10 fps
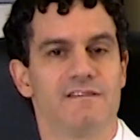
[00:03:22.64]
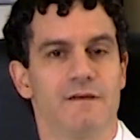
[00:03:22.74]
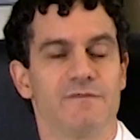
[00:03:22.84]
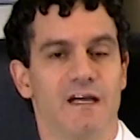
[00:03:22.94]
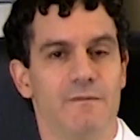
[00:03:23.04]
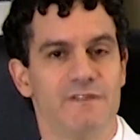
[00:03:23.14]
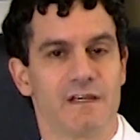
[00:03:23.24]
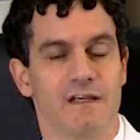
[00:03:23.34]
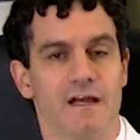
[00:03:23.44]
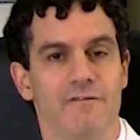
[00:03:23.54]
Sometimes
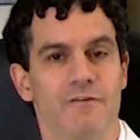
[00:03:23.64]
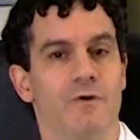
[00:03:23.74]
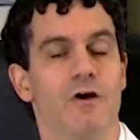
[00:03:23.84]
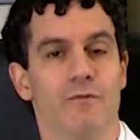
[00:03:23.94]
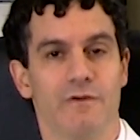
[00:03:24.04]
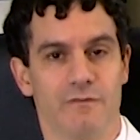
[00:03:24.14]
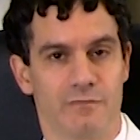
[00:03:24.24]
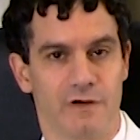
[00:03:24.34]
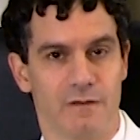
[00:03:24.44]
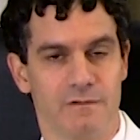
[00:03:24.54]
it can come from heart rhythm
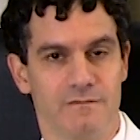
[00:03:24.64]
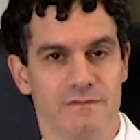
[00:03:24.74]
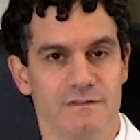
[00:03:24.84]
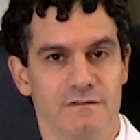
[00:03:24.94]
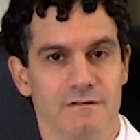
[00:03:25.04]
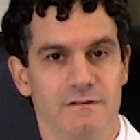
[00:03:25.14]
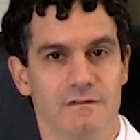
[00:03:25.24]
problems.